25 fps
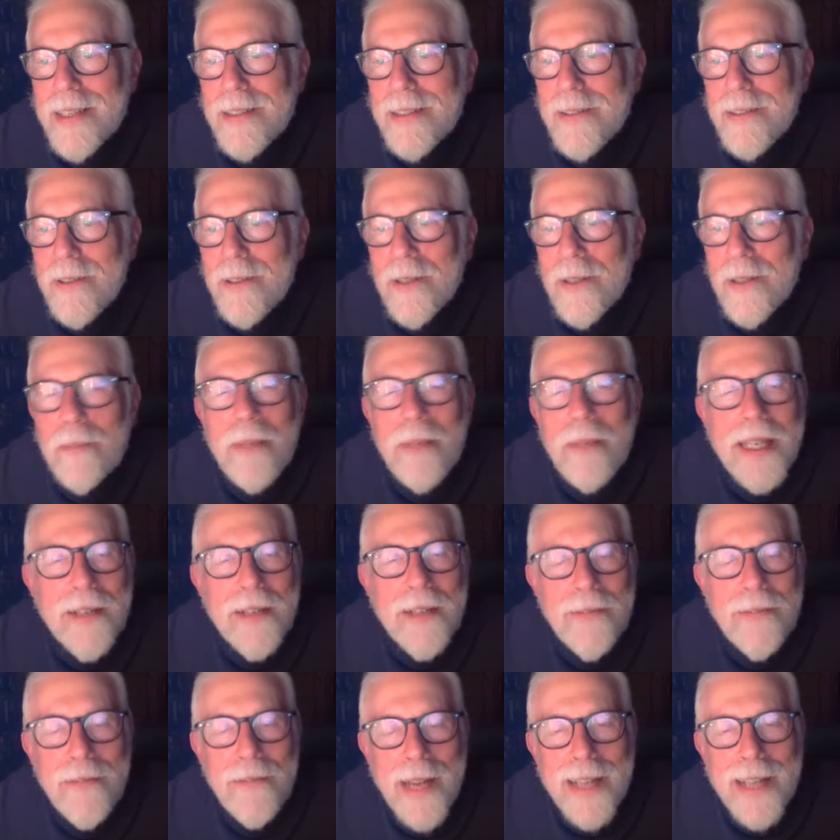do the
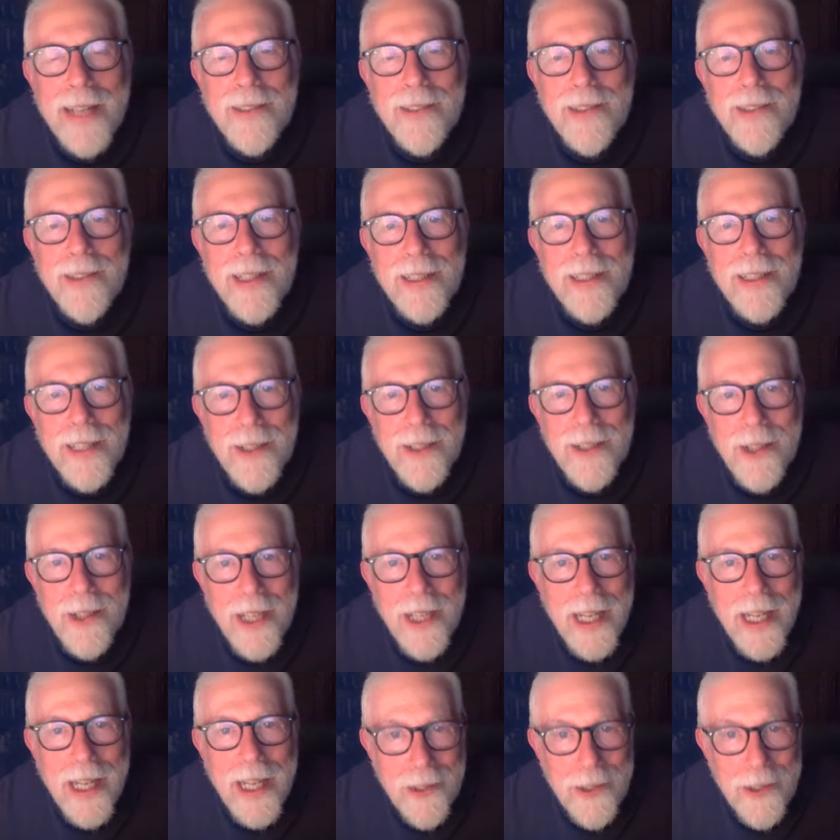big fancy
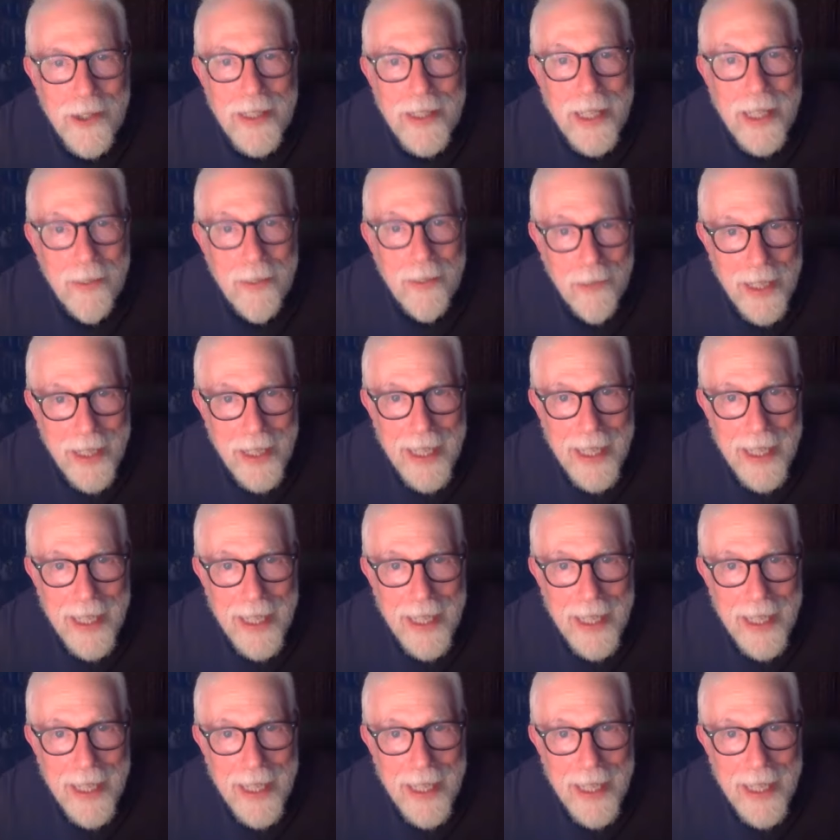initiation that we